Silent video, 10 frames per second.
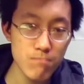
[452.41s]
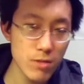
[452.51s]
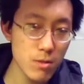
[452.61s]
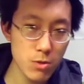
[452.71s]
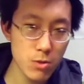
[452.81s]

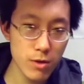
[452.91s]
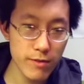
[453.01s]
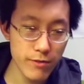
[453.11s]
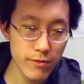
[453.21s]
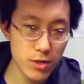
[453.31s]
be
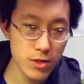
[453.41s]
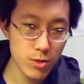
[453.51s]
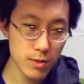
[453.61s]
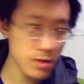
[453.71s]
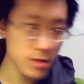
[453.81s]
more
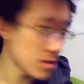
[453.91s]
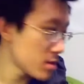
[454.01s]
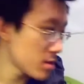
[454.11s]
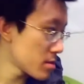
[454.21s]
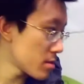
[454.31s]
efficient with my
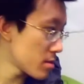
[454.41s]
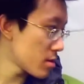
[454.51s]
studying.